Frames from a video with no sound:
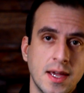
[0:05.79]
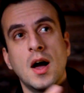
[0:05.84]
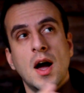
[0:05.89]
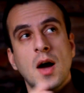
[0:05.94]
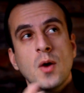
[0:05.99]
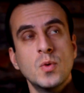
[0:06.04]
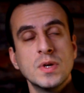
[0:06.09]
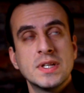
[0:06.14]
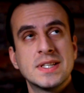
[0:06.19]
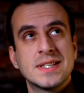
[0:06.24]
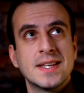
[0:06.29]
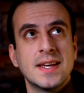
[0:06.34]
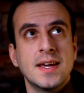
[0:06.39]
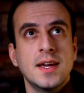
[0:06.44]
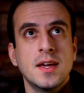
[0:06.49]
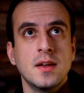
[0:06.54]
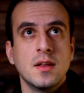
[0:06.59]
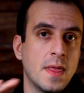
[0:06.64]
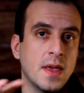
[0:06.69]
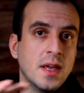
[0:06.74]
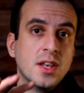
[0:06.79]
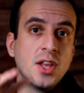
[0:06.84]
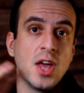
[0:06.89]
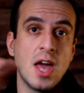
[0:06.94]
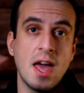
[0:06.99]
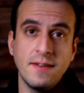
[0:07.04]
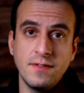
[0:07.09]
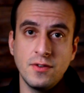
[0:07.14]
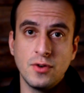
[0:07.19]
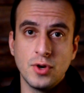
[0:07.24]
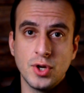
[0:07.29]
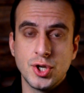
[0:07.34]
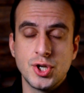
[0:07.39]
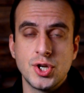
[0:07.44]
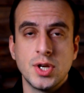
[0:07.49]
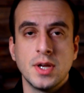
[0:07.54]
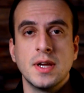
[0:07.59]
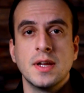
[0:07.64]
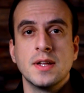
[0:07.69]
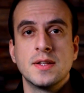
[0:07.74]
I would say in average
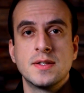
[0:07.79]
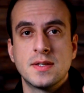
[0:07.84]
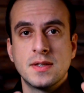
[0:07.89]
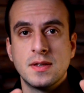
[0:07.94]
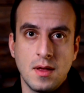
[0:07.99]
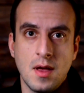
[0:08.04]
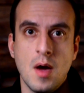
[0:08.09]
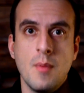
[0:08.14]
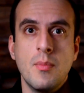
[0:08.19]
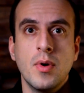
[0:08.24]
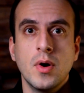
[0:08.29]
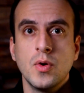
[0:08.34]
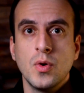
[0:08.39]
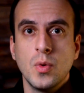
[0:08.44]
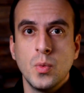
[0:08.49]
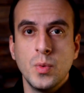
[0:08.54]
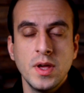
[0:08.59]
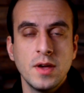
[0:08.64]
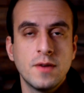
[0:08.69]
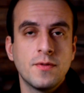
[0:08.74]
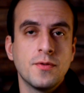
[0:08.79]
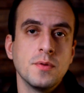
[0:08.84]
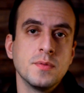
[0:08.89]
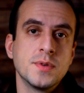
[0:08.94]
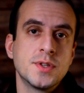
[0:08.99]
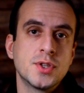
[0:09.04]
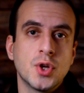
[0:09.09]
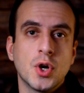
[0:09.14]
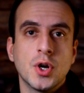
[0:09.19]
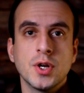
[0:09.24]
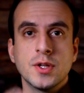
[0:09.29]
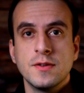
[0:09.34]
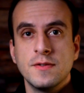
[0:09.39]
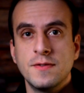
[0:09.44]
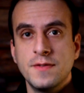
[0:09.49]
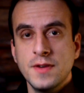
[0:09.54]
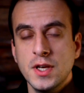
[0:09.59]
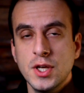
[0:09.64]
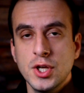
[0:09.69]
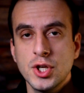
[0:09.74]
it's about a week from start to
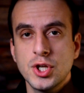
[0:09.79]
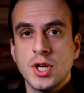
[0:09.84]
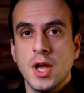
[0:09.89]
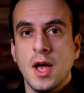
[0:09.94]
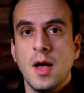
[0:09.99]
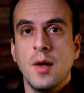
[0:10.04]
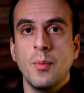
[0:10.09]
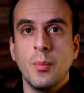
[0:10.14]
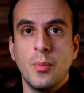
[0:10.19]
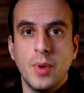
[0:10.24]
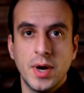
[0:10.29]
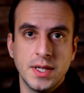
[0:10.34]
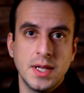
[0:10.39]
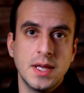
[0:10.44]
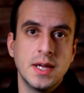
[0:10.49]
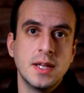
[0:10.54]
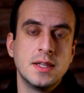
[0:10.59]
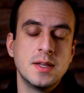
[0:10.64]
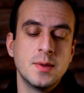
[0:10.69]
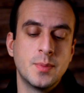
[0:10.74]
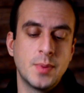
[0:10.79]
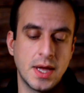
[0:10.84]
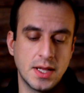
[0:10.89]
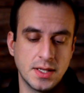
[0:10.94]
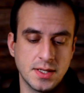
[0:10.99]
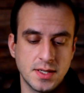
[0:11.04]
finish, but it depends.